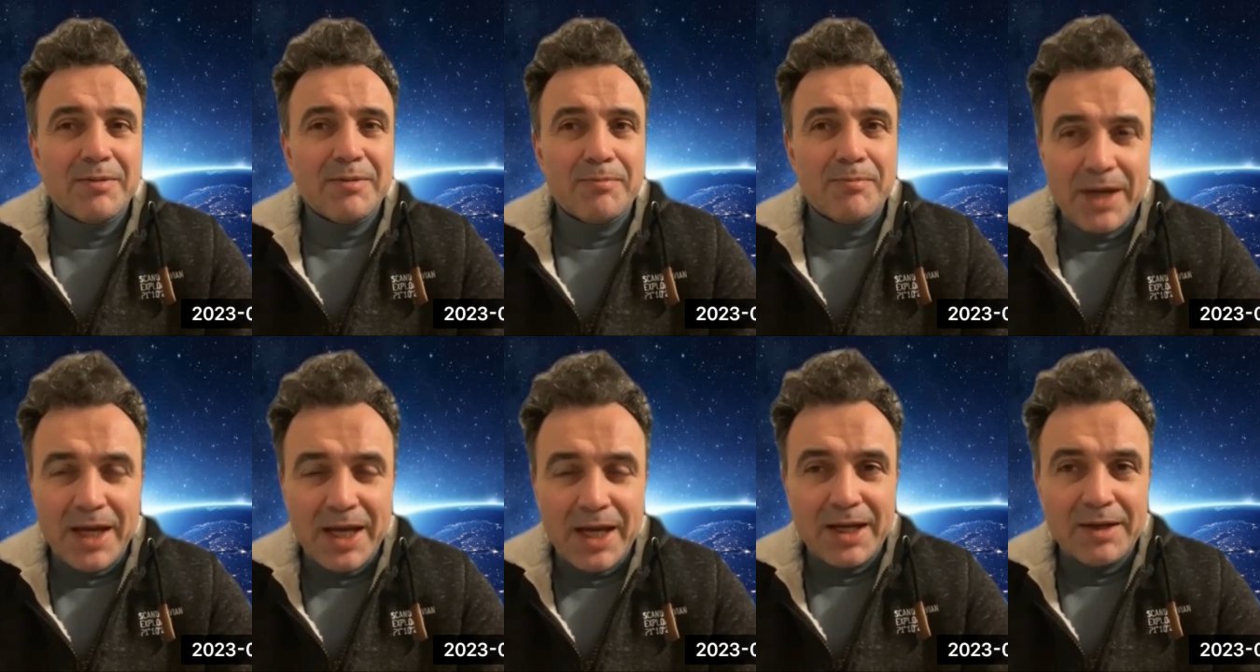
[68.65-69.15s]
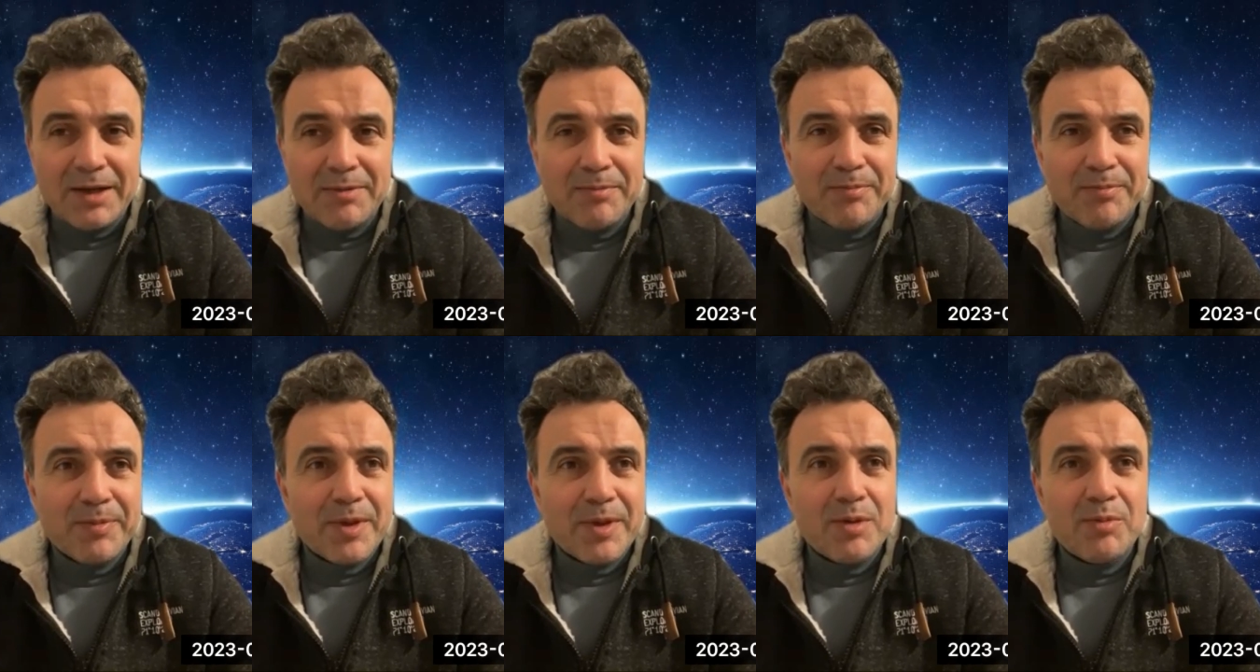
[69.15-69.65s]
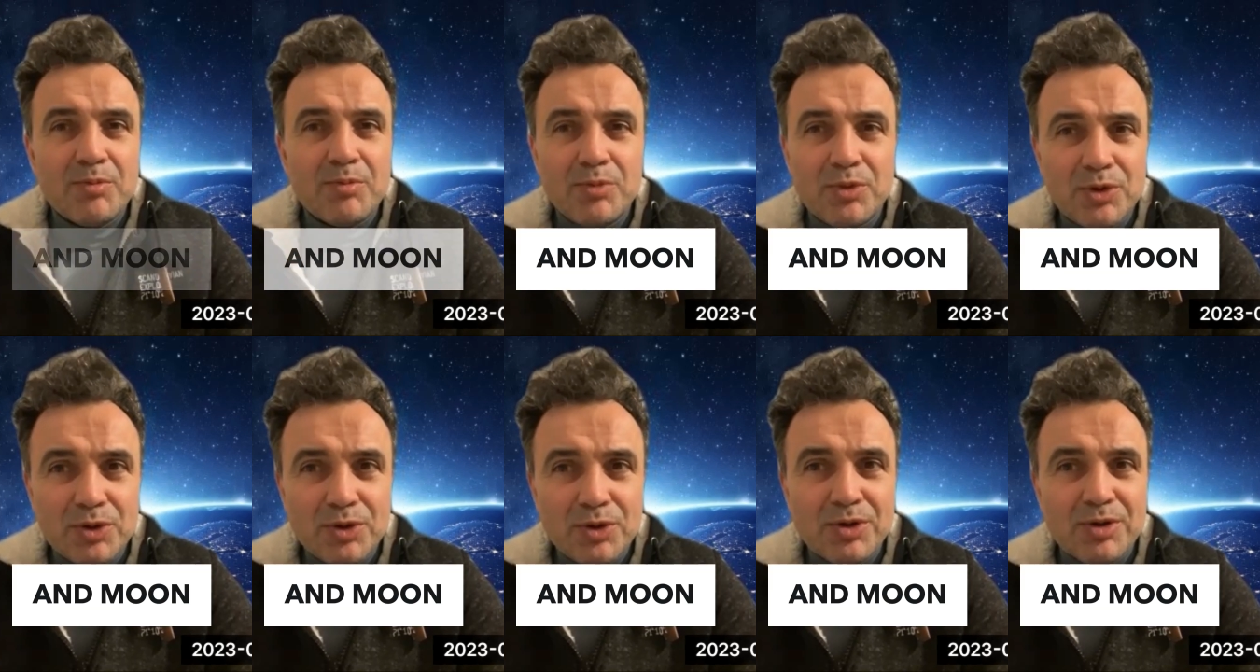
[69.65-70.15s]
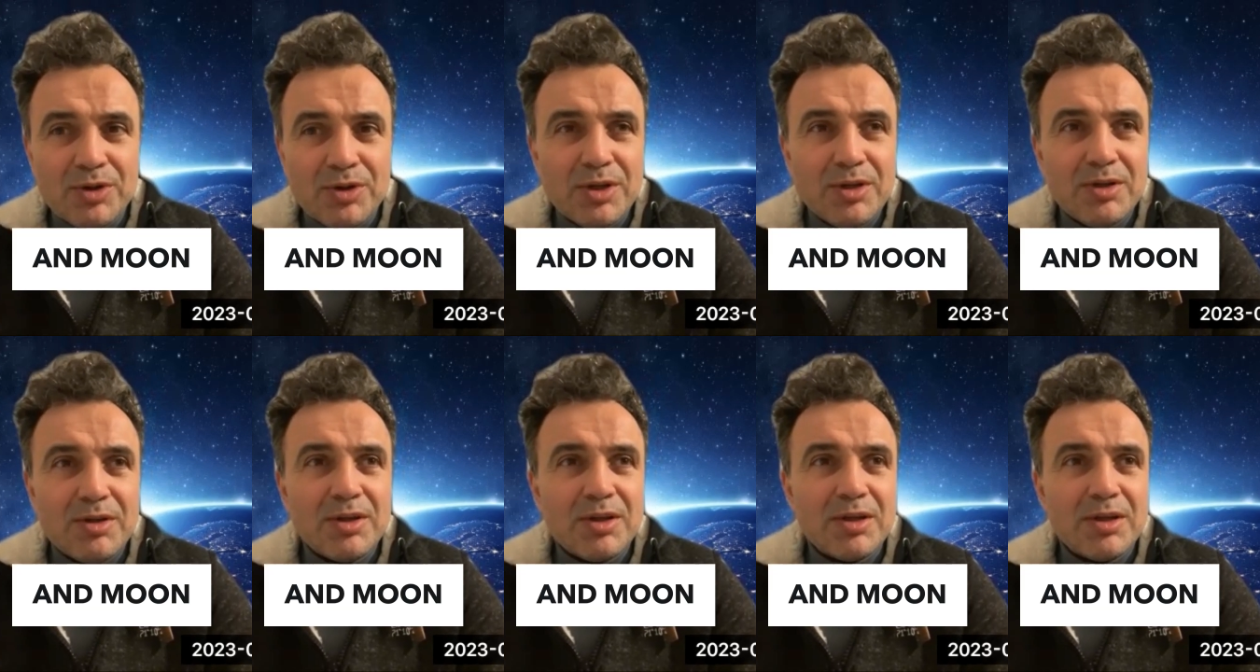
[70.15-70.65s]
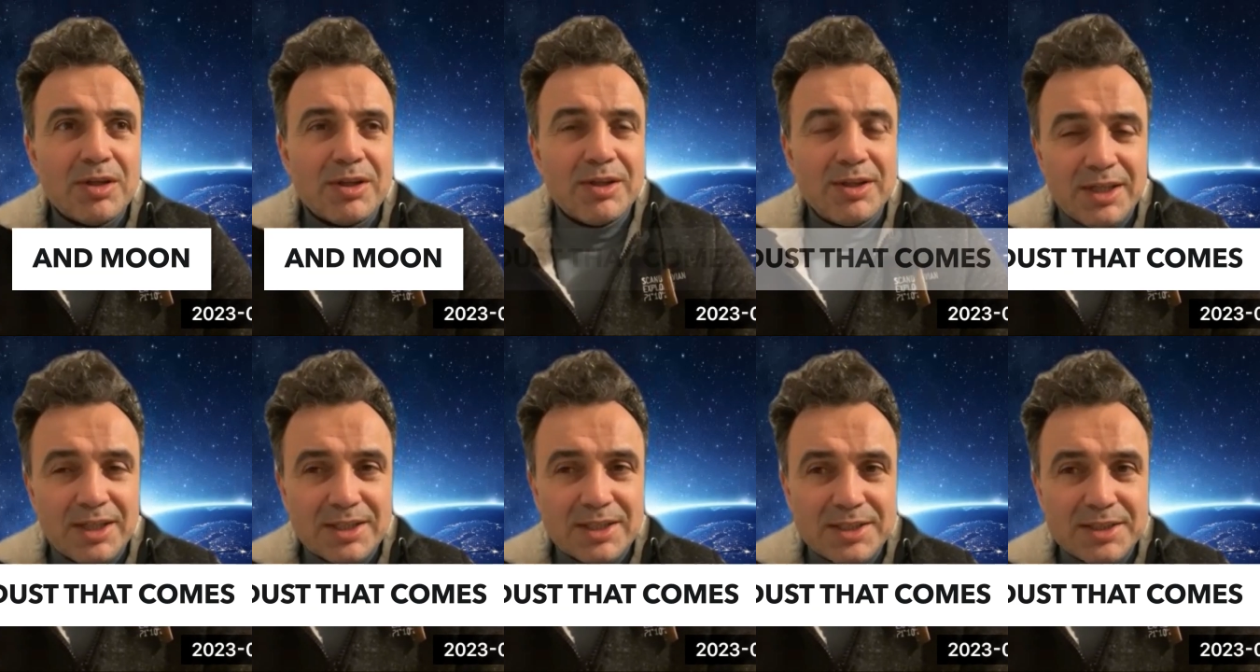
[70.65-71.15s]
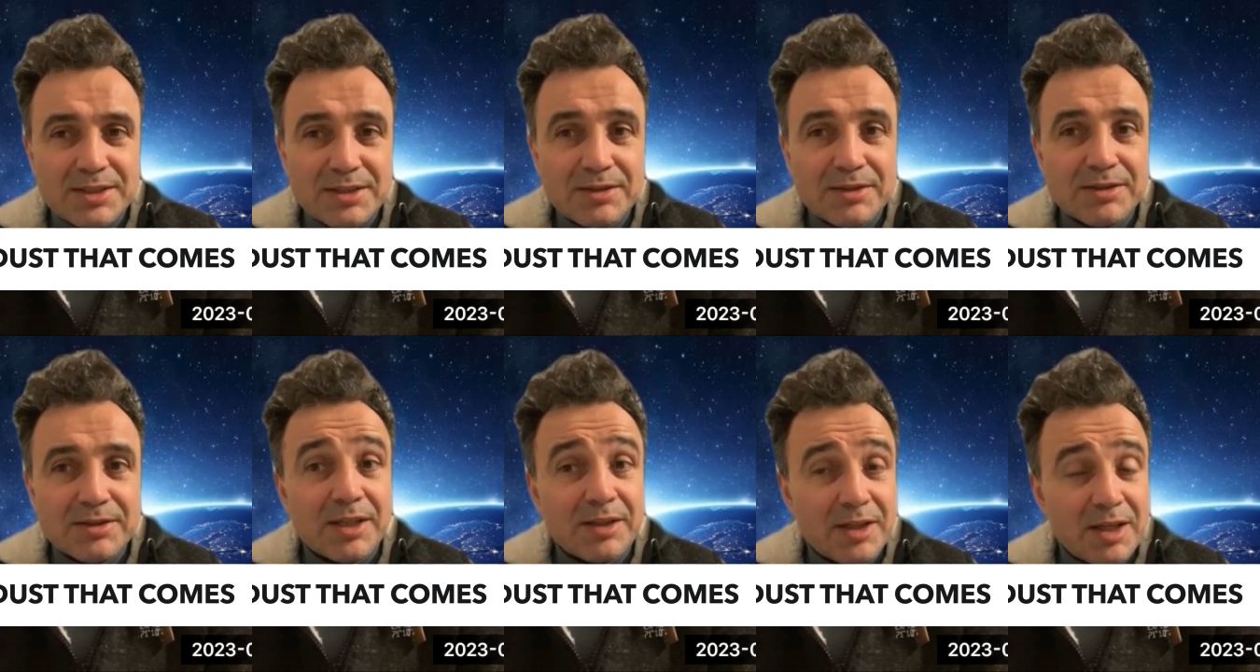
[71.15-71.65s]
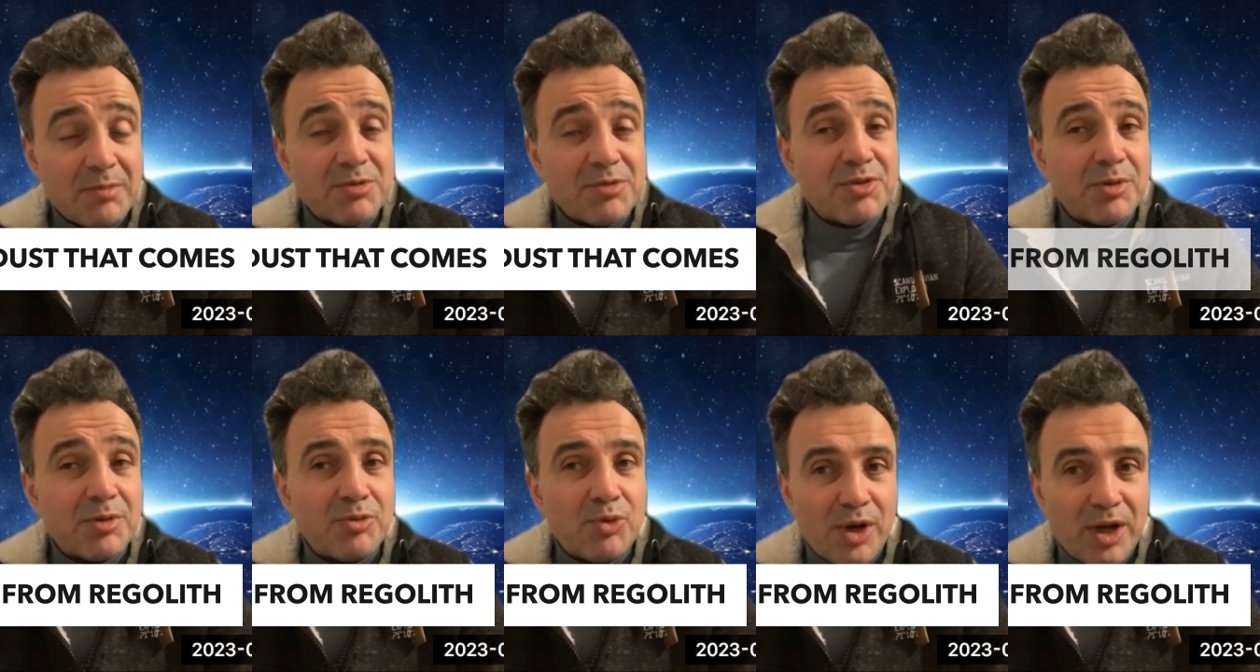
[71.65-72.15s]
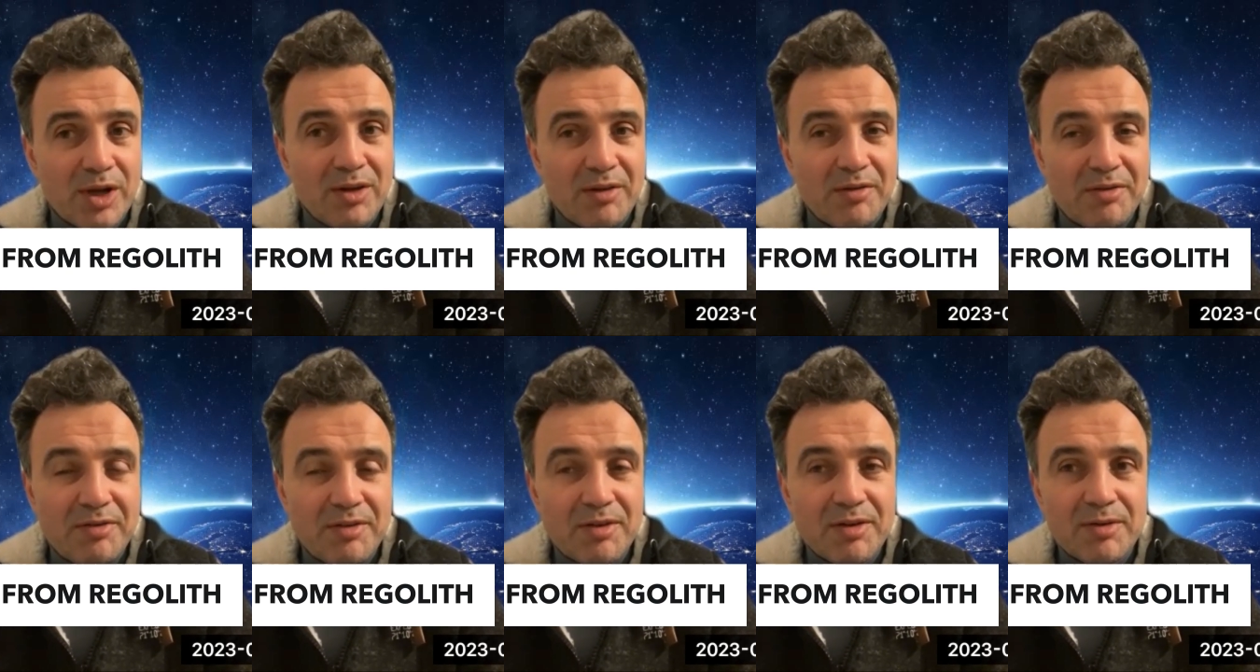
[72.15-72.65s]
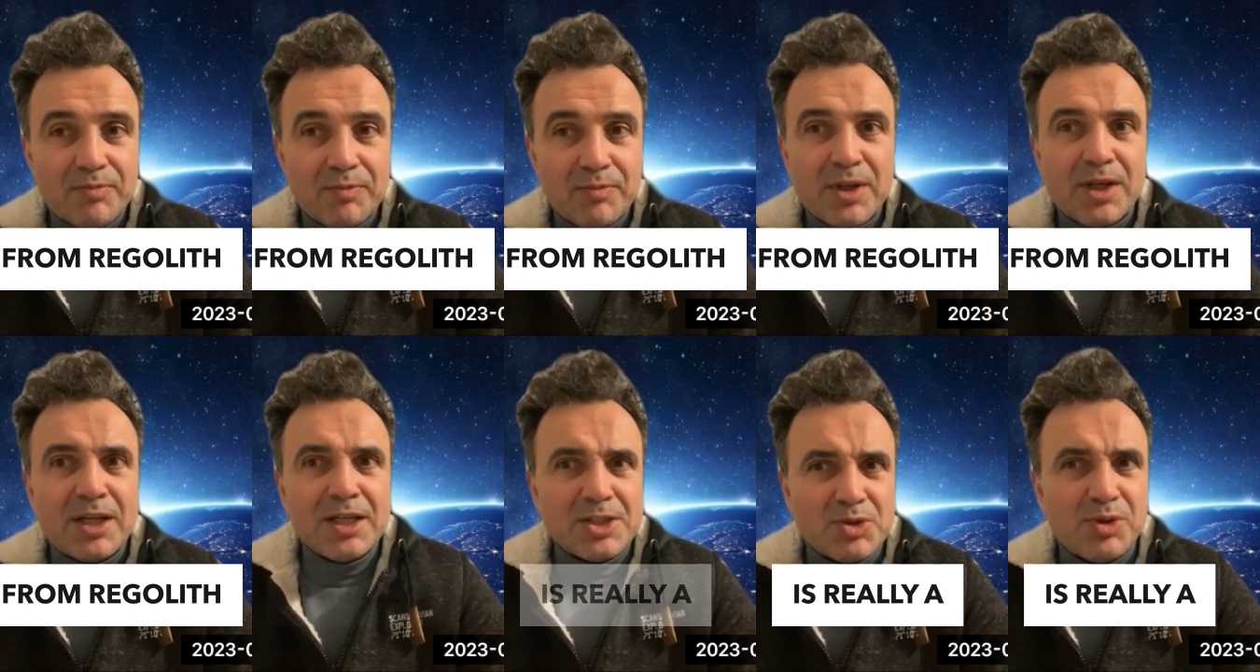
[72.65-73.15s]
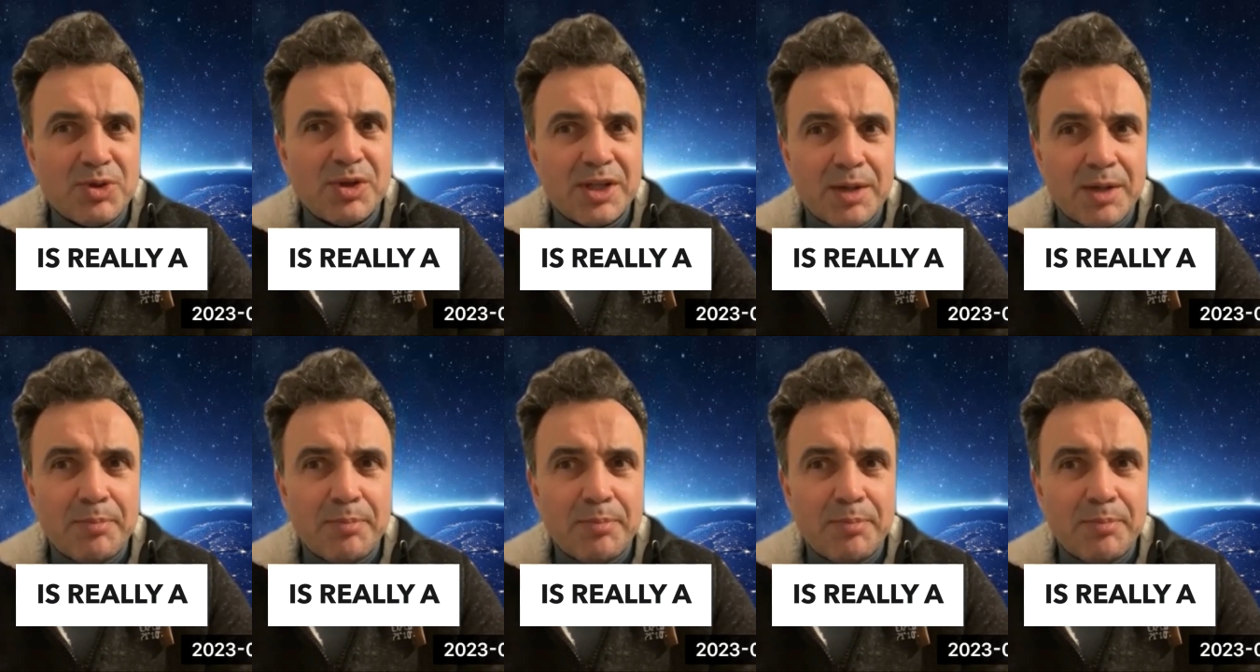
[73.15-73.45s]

Man, moon dust that comes from regolith is really a